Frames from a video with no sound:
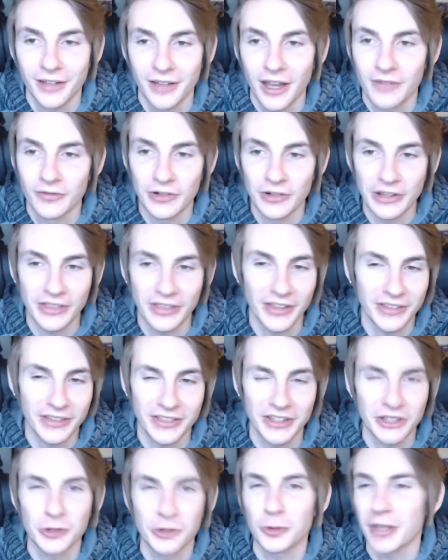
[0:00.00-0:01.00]
everything
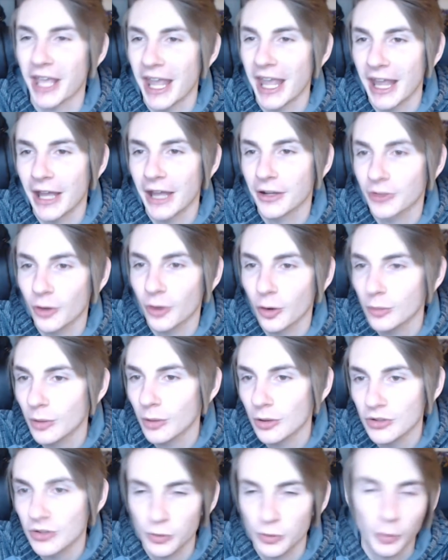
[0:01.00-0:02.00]
that you can,
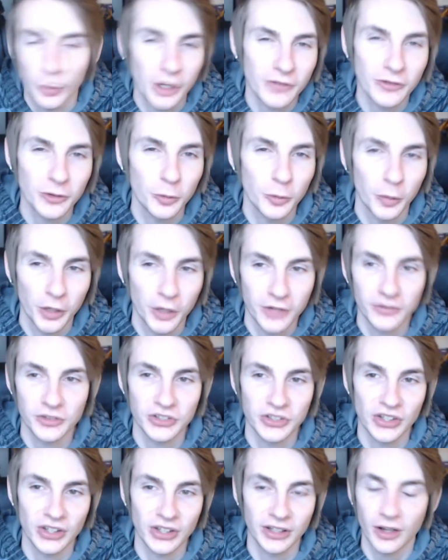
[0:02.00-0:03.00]
almost whatever
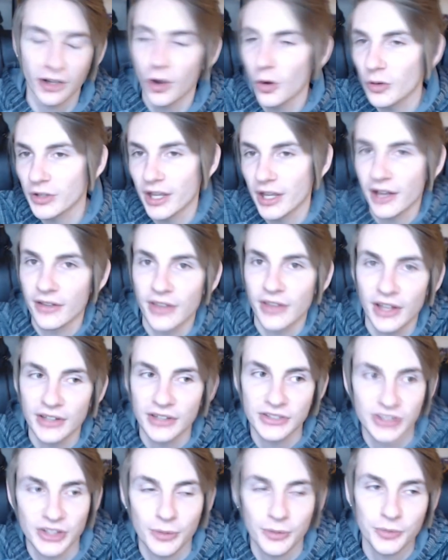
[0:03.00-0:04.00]
is like, oh yeah,
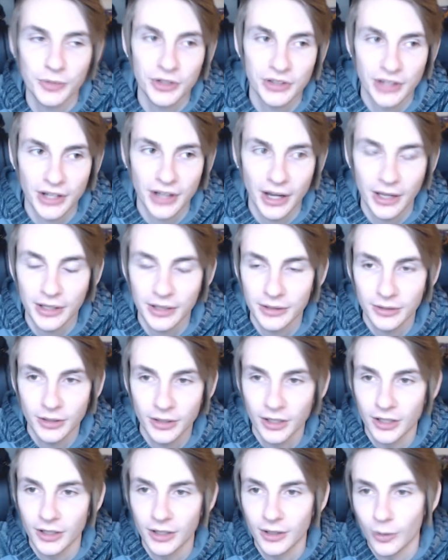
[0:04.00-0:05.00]
that's something that I
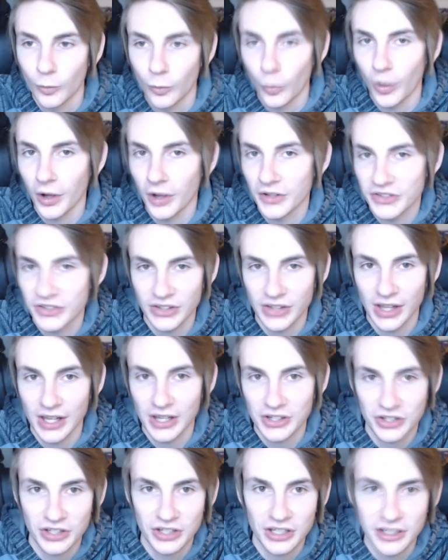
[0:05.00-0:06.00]
want
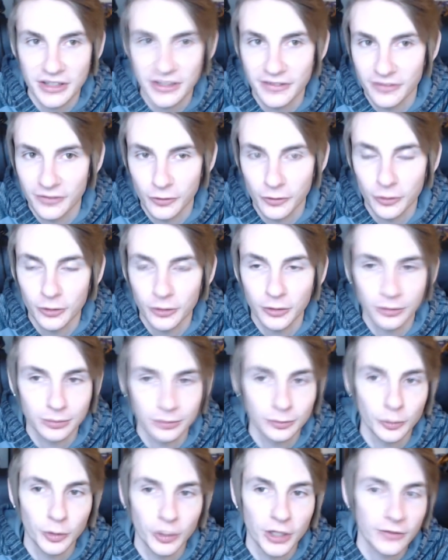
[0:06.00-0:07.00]
/ need for
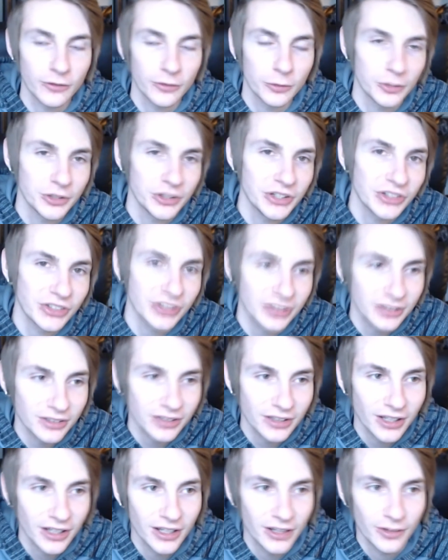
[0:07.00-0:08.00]
whatever reason,
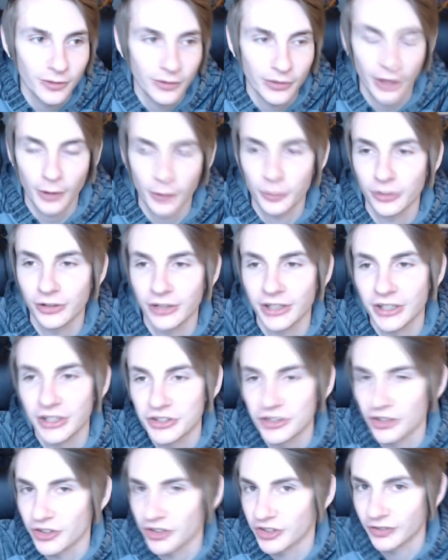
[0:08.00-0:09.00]
without really any
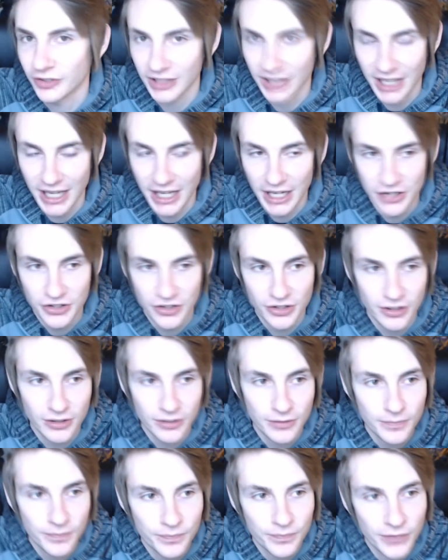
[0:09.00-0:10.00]

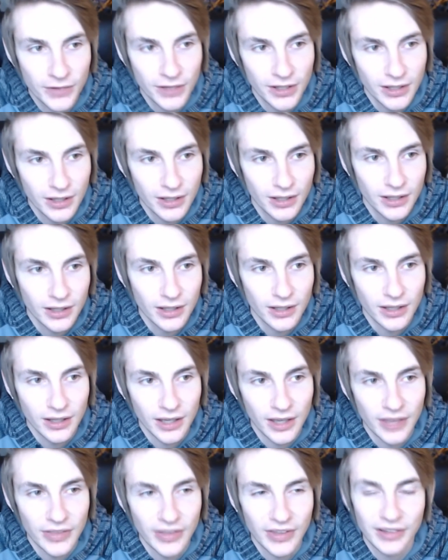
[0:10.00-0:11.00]
justification.
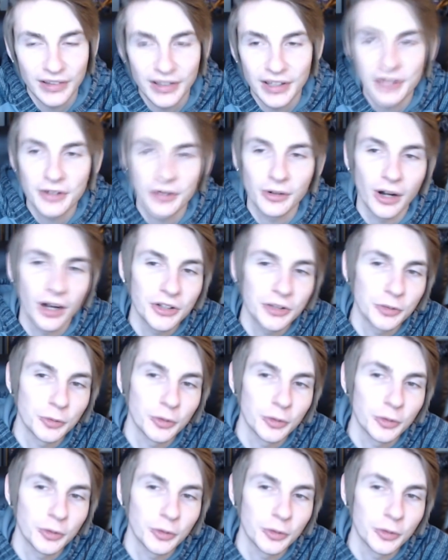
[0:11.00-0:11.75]
And then later on